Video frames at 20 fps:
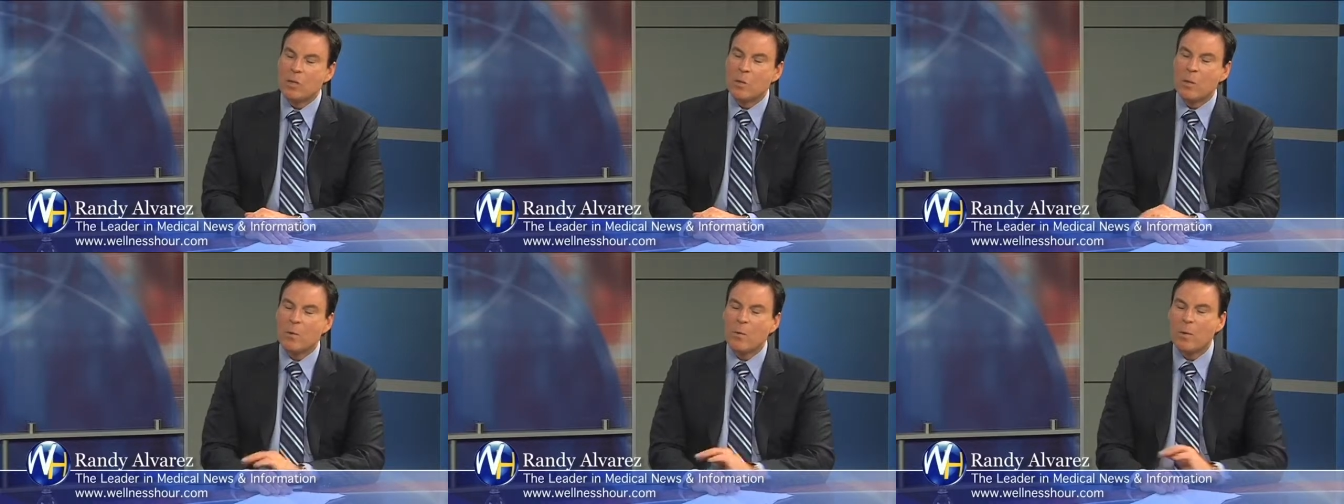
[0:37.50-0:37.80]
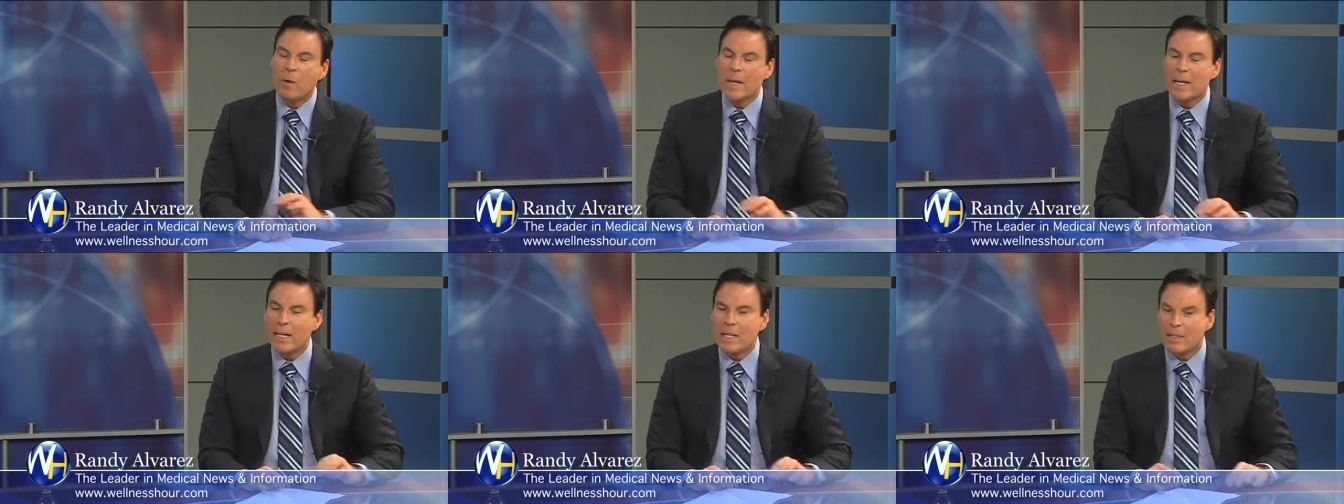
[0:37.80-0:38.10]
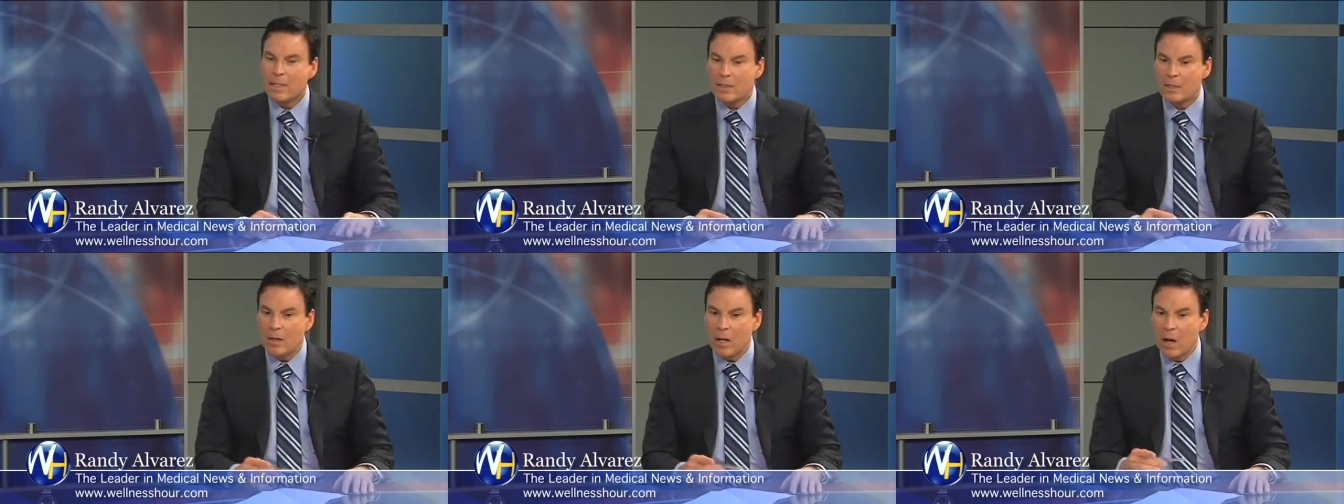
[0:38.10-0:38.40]
when
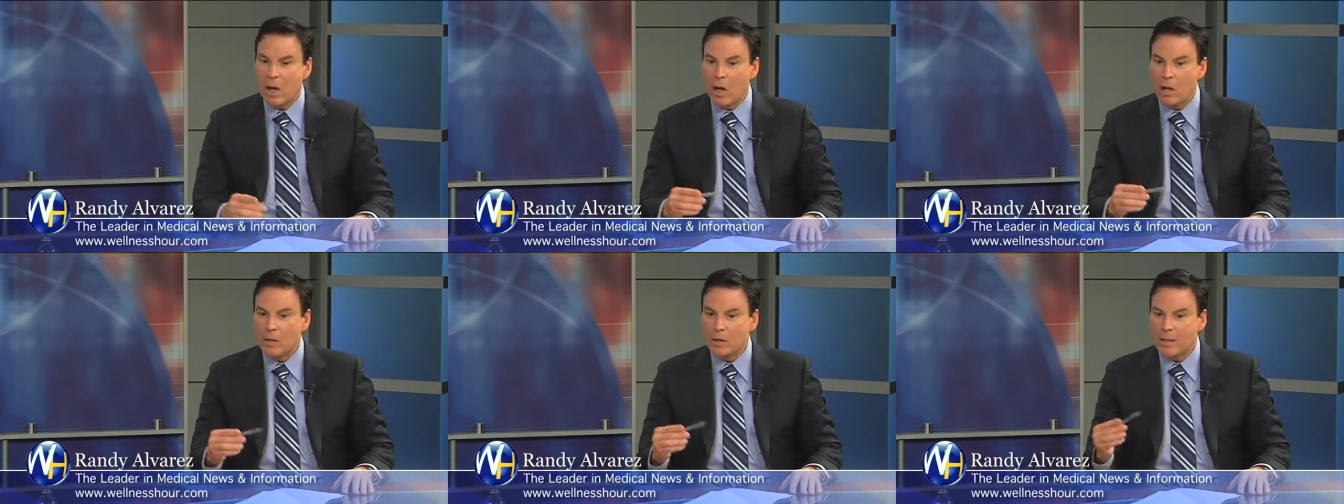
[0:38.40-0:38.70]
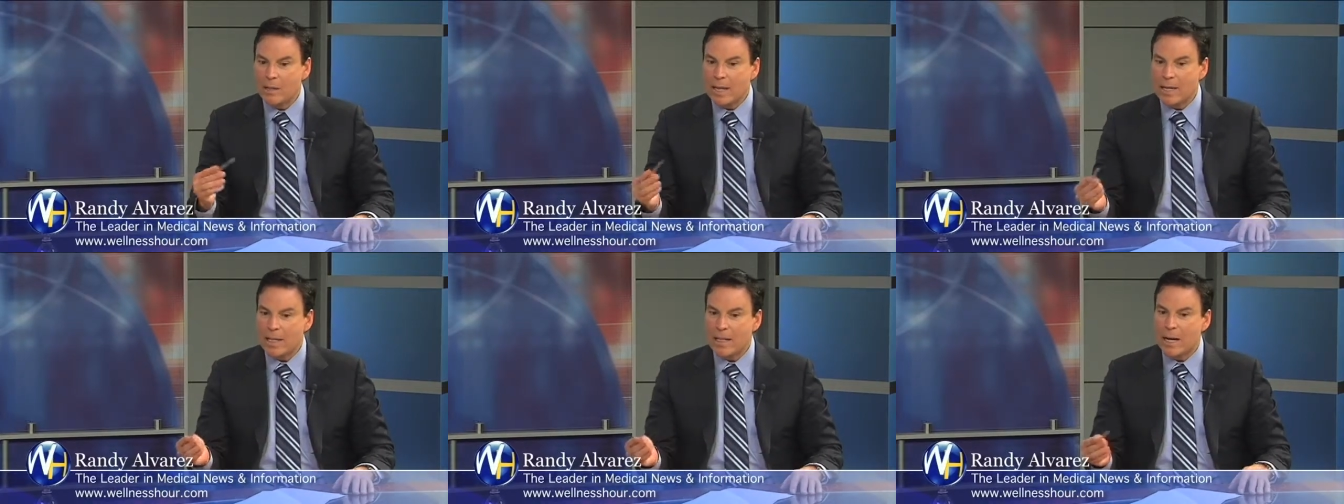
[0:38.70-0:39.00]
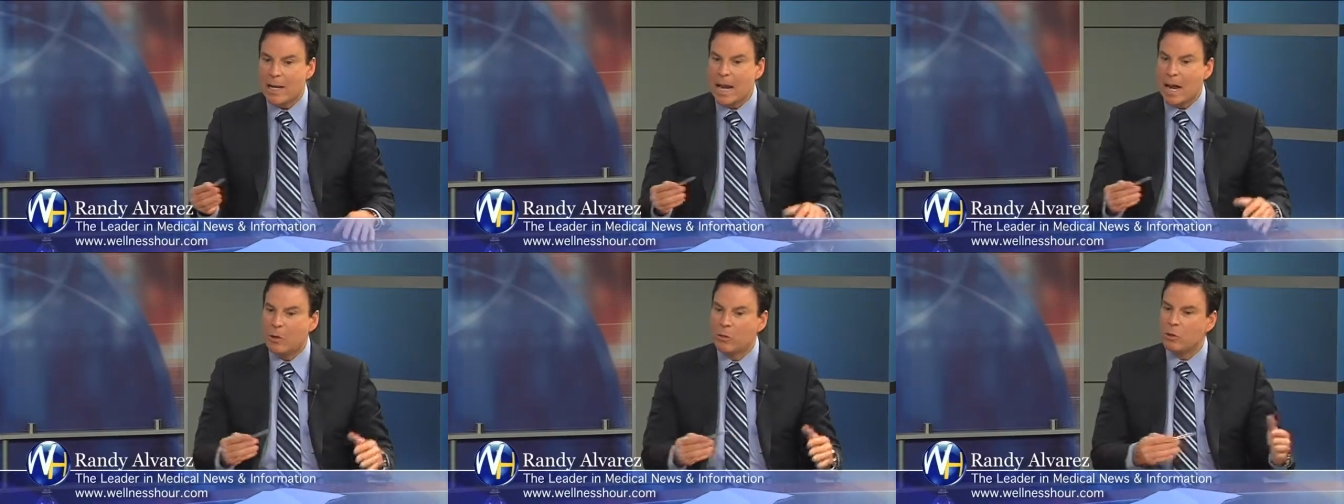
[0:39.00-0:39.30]
it's all said and
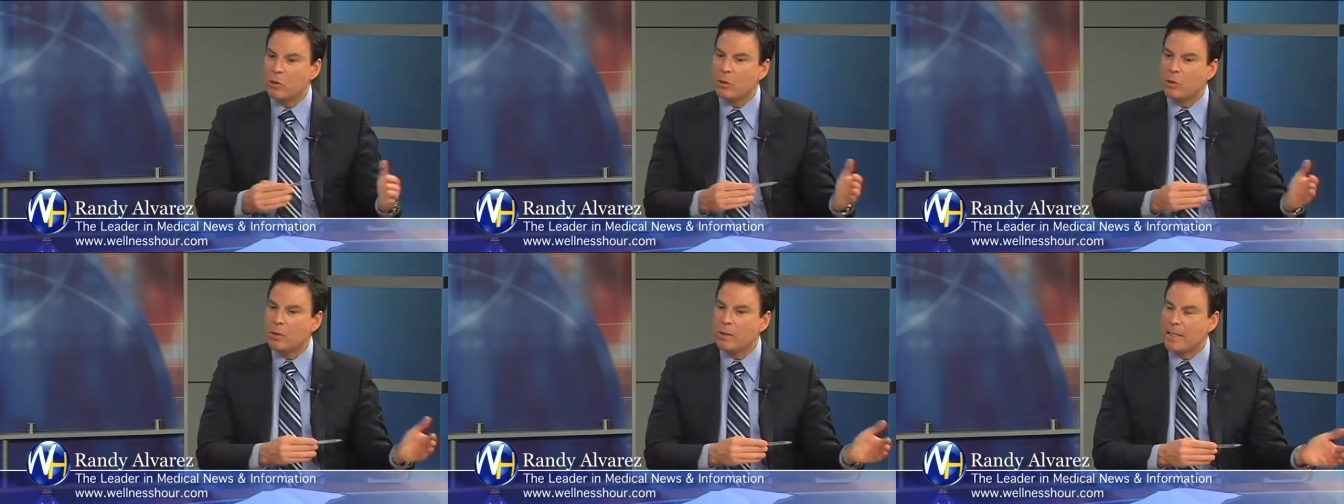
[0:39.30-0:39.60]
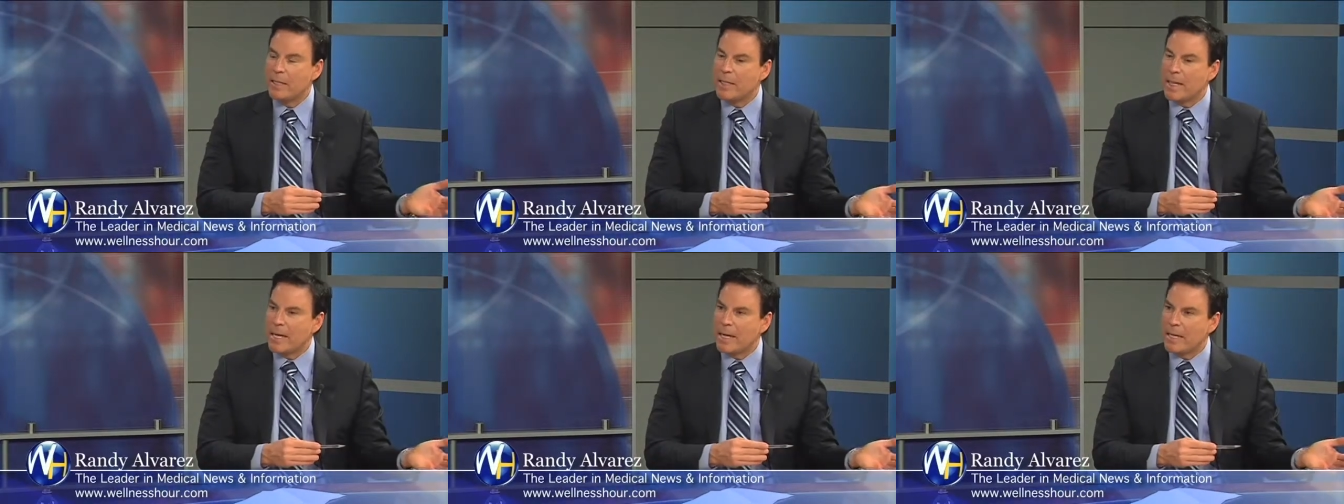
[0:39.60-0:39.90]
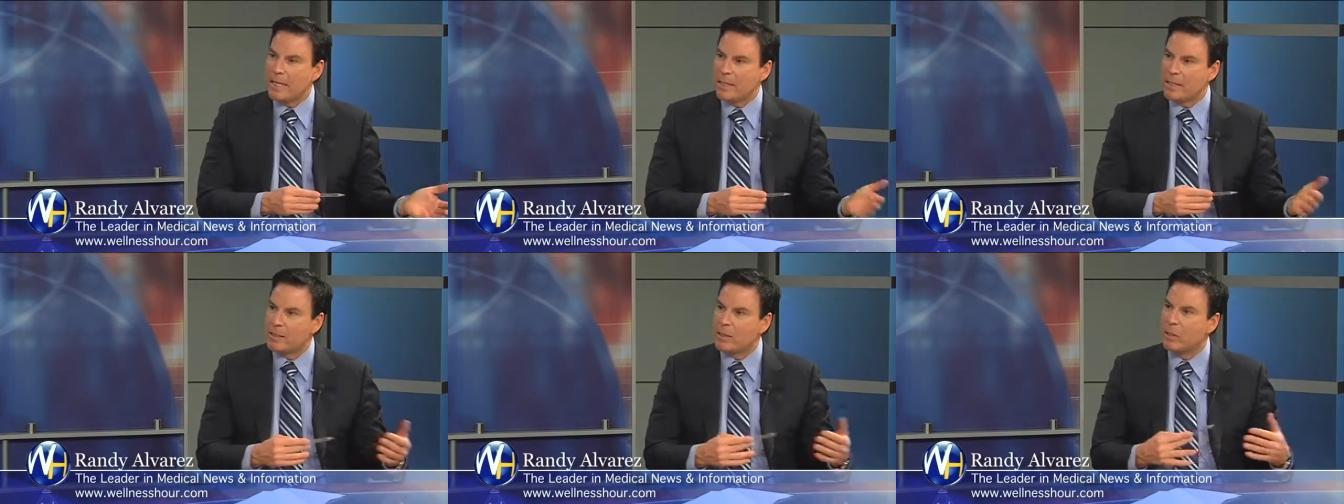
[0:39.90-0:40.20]
done, how soon can they
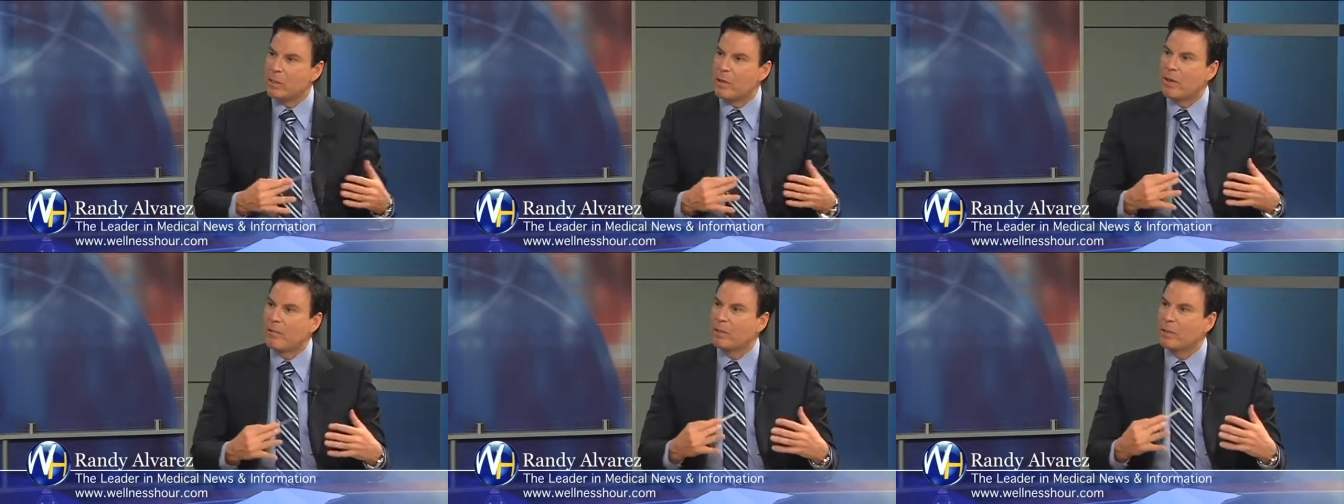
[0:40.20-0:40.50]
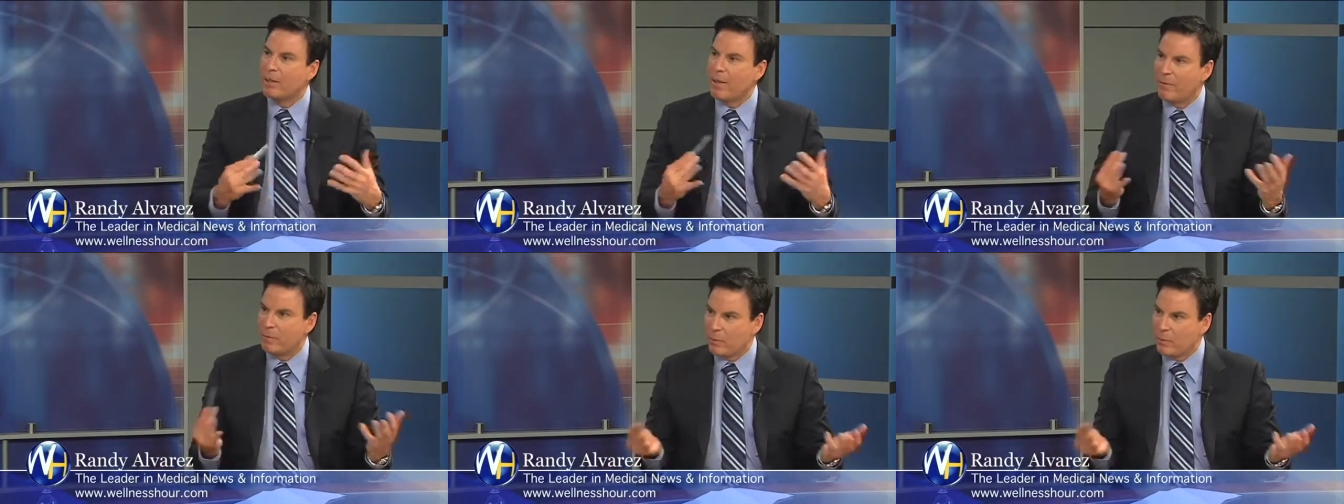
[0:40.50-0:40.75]
eat? Because they're never left